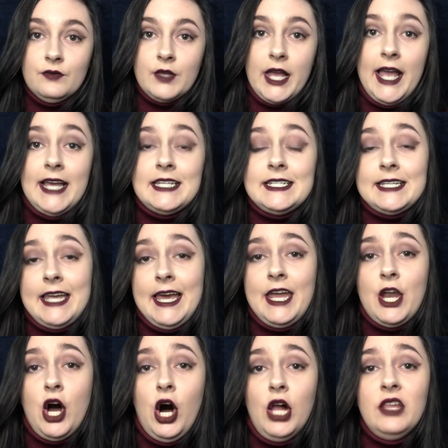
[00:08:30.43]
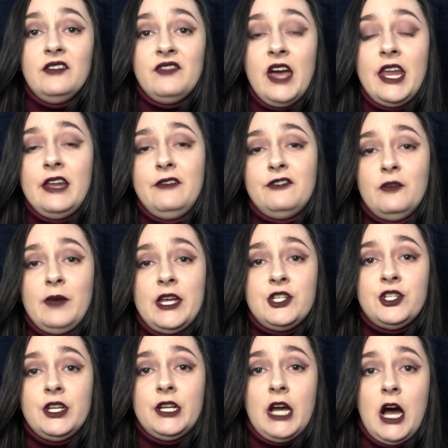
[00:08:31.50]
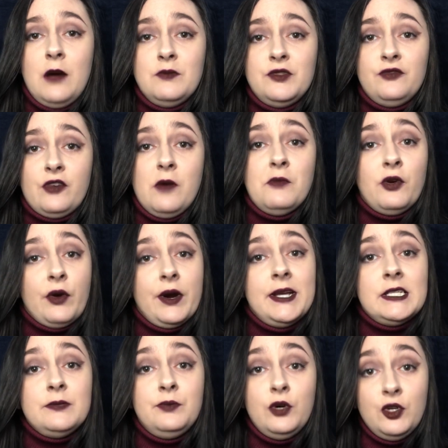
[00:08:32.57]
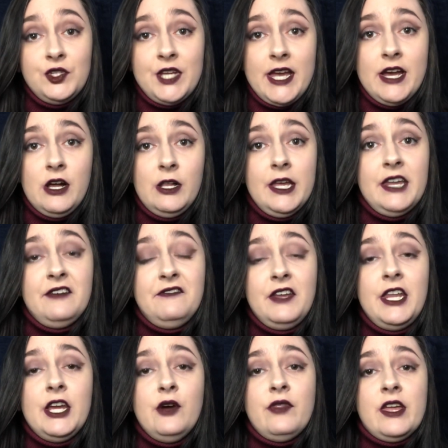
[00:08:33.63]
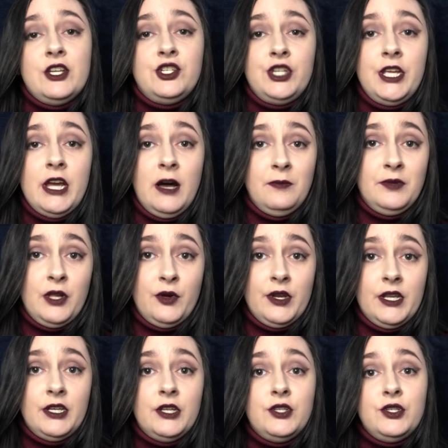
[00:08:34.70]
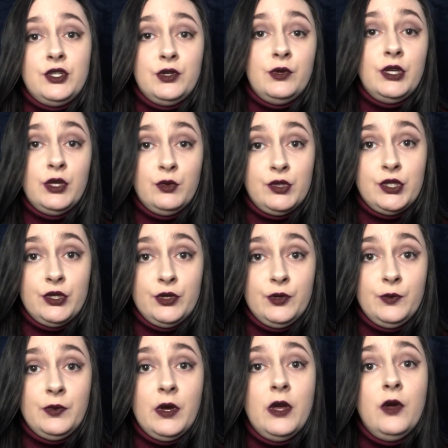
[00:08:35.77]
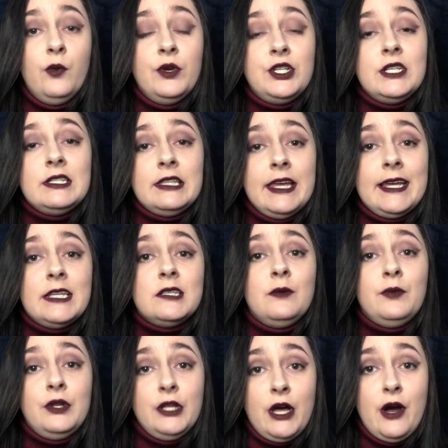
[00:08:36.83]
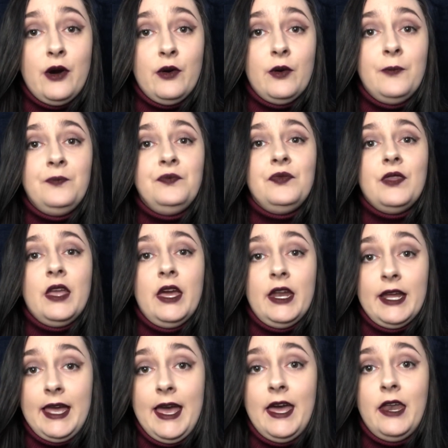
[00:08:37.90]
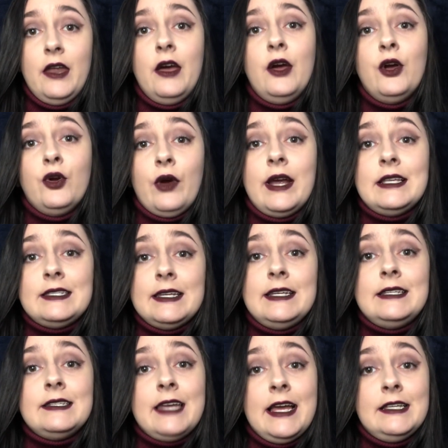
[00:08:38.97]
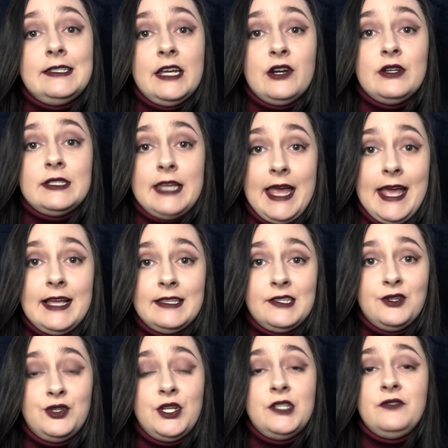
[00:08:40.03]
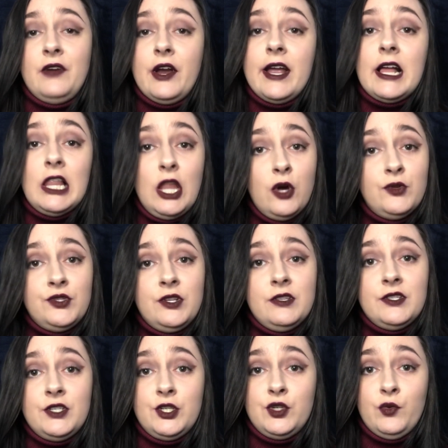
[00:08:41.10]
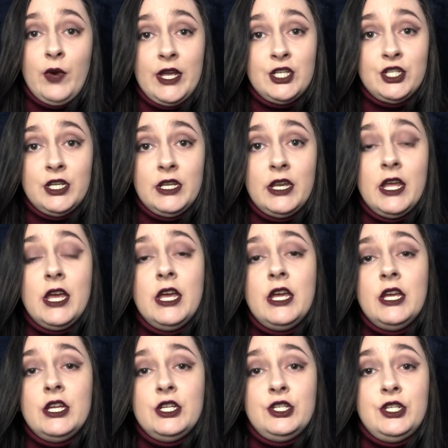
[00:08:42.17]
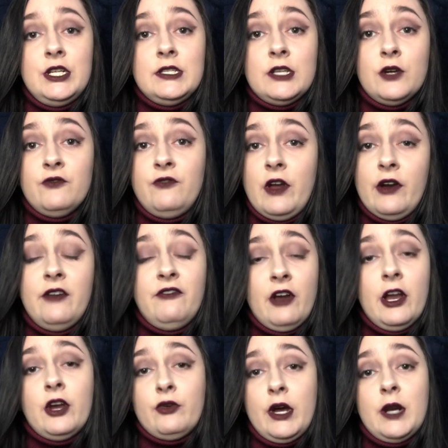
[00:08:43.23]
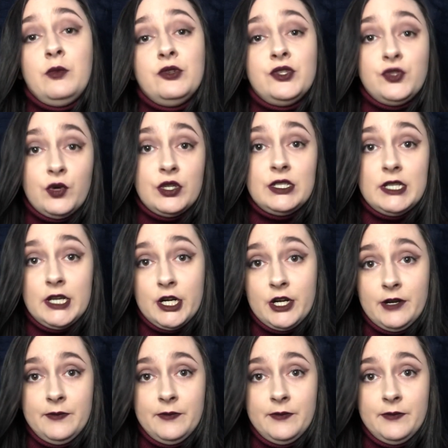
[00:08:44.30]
And again, all of that information comes from Grace Bulltail in a video that she uploaded to YouTube, which is linked below. And again, Grace is Kaysera's aunt, so she's very close to the situation. She's a very, very credible source here.